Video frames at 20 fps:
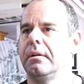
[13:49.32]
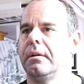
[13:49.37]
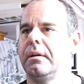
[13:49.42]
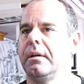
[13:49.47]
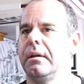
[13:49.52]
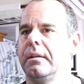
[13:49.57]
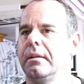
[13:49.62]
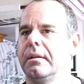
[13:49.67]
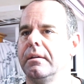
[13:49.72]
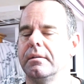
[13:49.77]

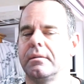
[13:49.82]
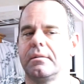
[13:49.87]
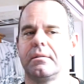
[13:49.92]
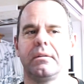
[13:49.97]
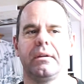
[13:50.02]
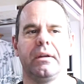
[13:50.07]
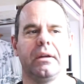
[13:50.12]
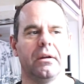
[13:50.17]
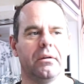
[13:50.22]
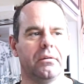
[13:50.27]
this
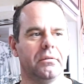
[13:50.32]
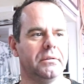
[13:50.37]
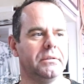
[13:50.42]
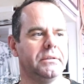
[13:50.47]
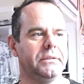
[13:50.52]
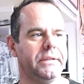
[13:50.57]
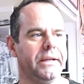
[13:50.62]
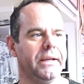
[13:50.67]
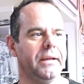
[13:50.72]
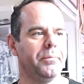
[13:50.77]

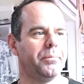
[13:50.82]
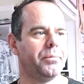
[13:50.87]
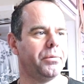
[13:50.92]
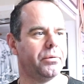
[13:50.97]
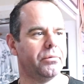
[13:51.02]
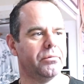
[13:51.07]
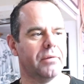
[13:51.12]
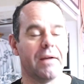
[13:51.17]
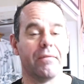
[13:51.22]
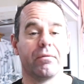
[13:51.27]
deep
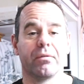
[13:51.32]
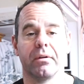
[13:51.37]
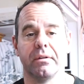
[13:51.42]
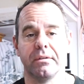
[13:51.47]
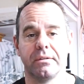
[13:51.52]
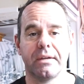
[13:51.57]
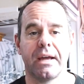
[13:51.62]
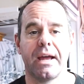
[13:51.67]
reverence